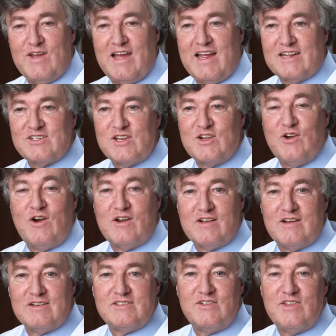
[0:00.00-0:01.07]
actually gone
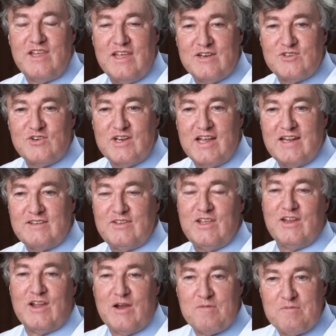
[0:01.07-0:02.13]
onto the internet. They
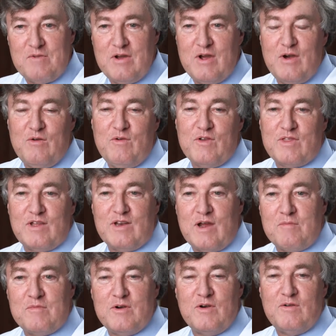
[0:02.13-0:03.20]
come with a
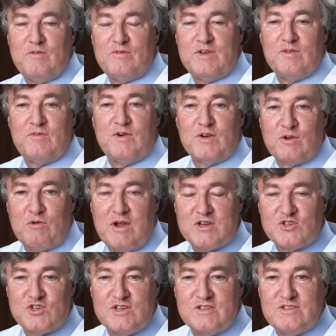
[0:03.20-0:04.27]
number of different
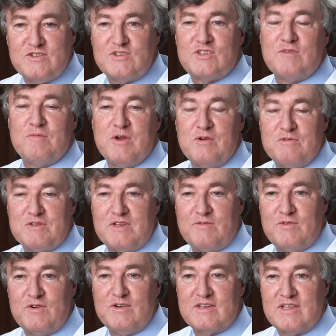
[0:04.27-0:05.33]
questions about
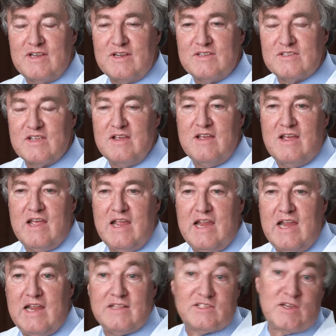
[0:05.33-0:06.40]
different things,
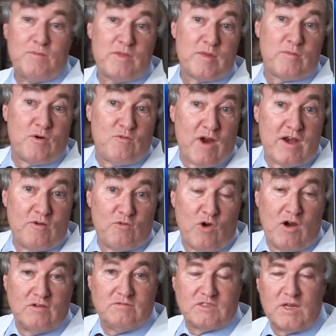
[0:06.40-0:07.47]
and some of them are right or
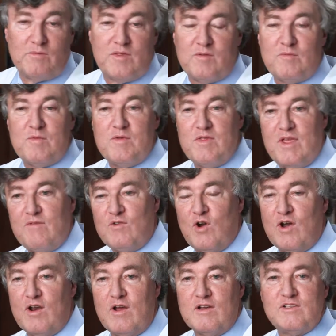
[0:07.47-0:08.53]
wrong. Some of them they've
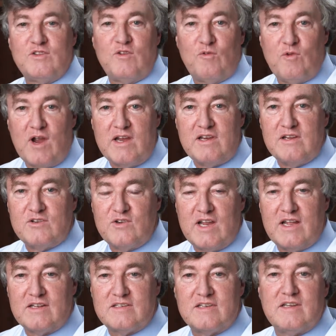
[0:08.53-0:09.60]
gone on to the right
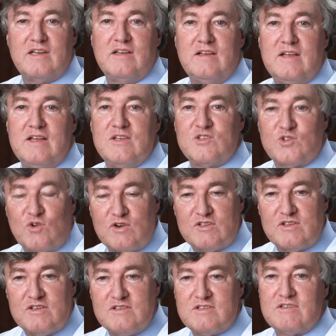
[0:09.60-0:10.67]
internet
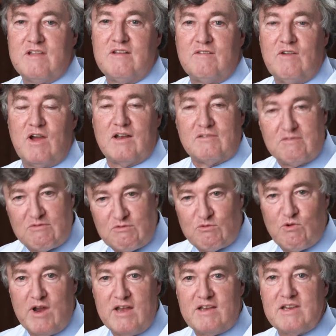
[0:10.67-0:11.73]
sources and got
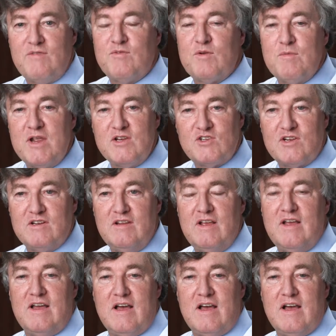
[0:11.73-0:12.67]
great information.